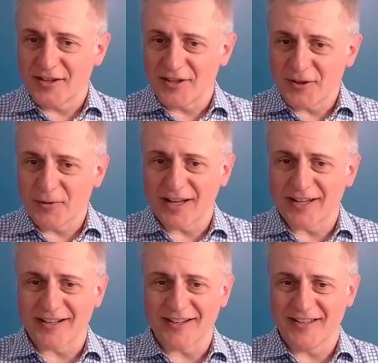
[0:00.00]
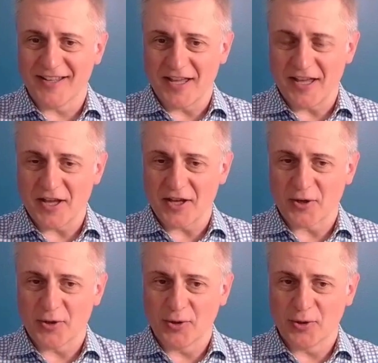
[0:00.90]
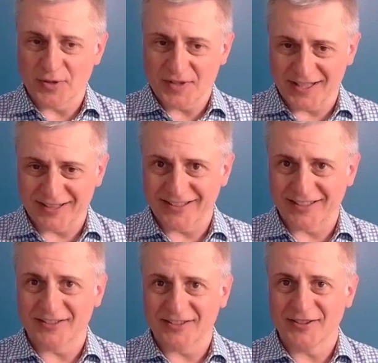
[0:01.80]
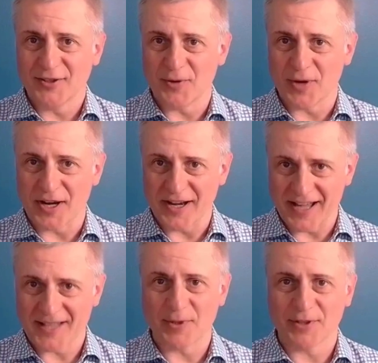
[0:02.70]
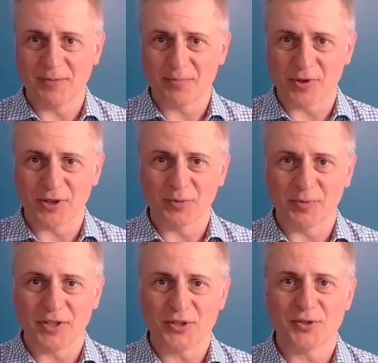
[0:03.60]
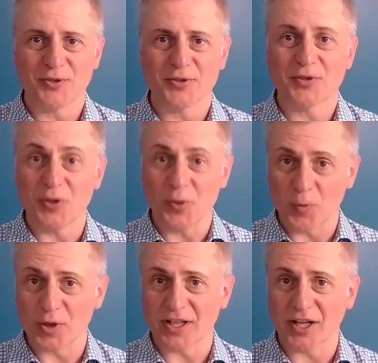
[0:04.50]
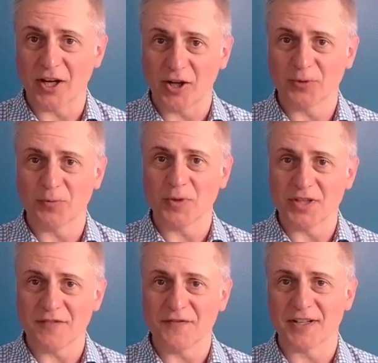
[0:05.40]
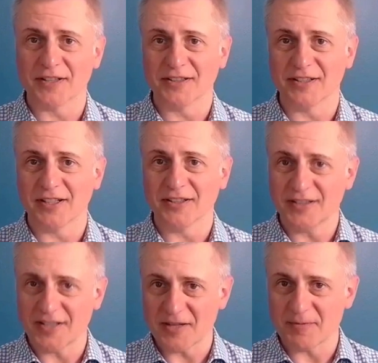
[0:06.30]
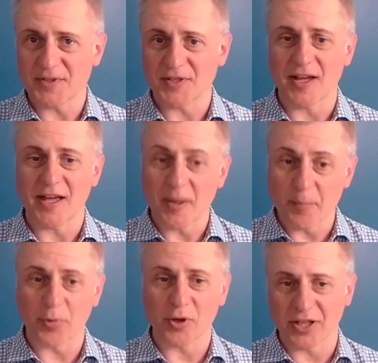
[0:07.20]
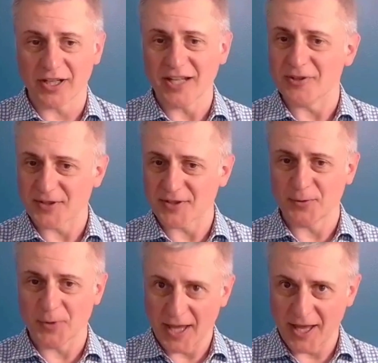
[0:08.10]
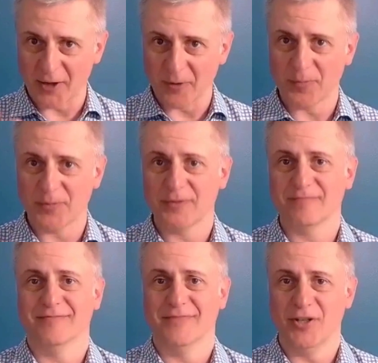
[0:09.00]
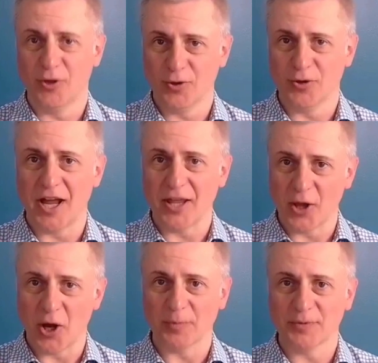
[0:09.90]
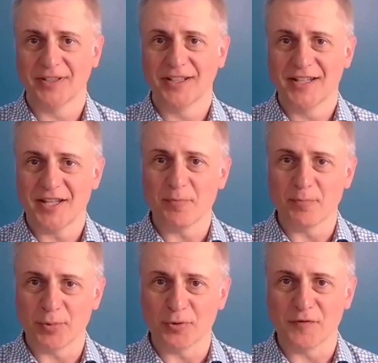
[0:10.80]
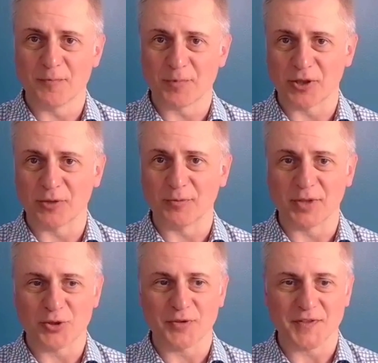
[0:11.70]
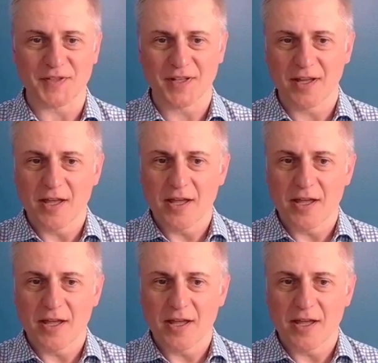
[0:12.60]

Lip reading: You are a consultant, you are an expert in product operations, you work a lot with different teams and product leaders to help learn, adopt, improve product operations.